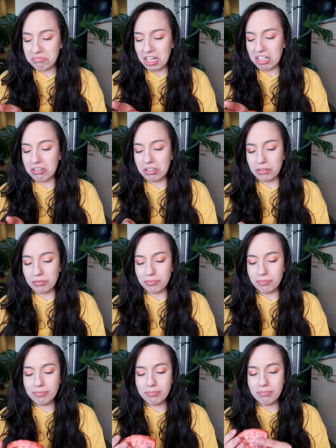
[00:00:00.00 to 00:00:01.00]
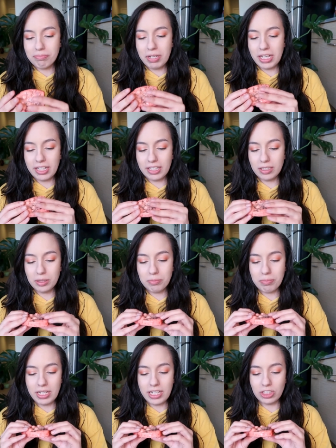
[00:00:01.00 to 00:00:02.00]
I don't know, pink,
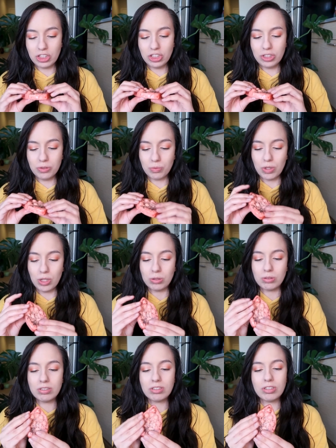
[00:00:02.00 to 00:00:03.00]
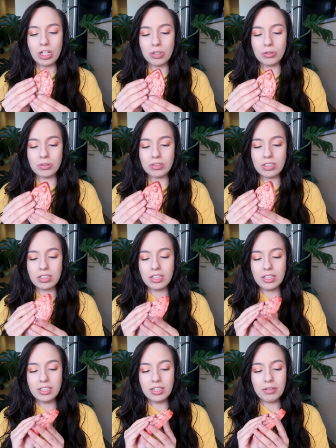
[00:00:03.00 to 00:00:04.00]
peach, rose toned
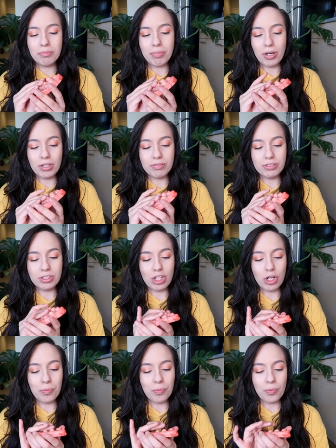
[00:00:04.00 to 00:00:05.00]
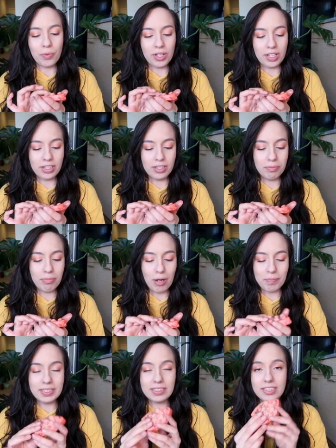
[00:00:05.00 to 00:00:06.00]
bar of soap with
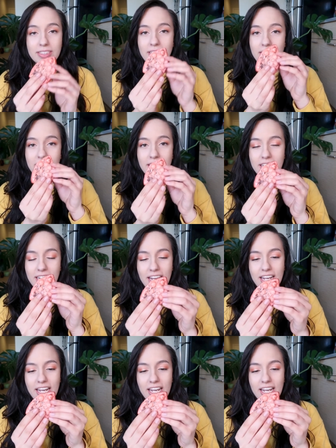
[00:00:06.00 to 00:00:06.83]
poppy seeds on it,